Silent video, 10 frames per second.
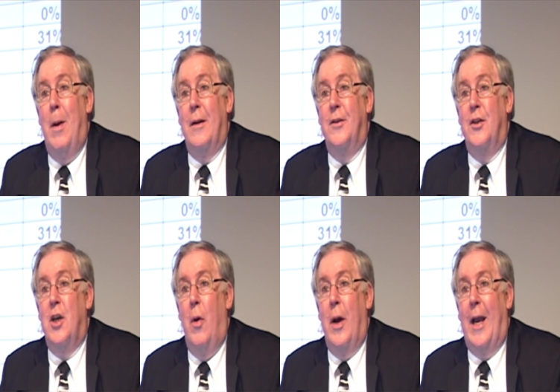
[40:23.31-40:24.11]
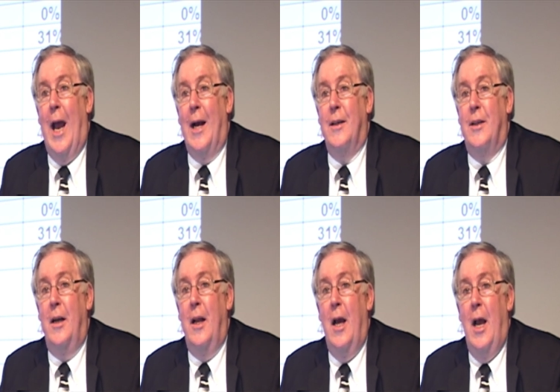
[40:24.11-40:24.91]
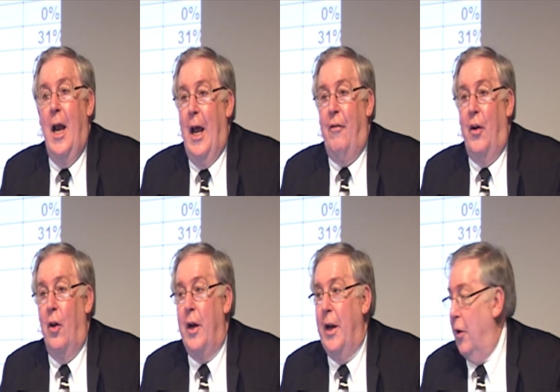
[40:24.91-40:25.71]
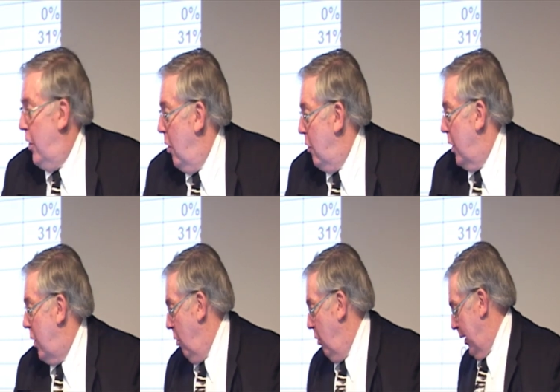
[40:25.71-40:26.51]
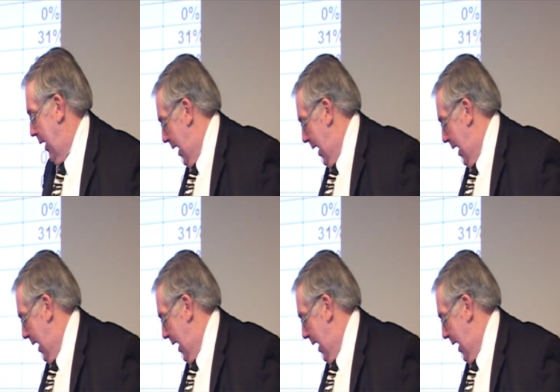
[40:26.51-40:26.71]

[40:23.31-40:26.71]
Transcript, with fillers: benzoic acid. And if you look in your Coca Cola